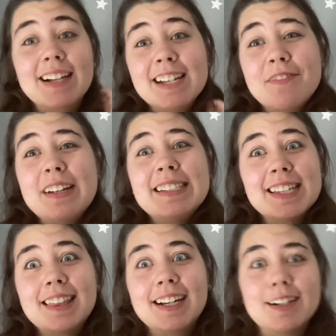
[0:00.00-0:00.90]
I definitely
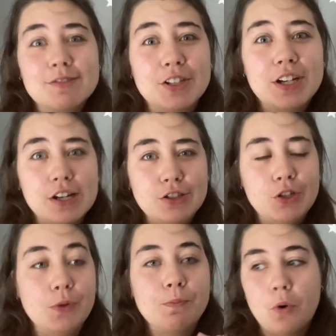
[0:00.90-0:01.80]
did think I was gonna
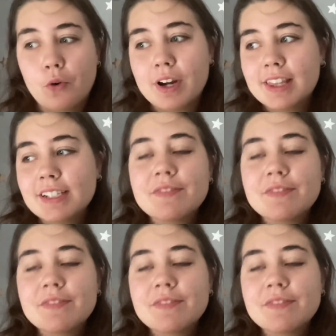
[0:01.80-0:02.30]
do more in this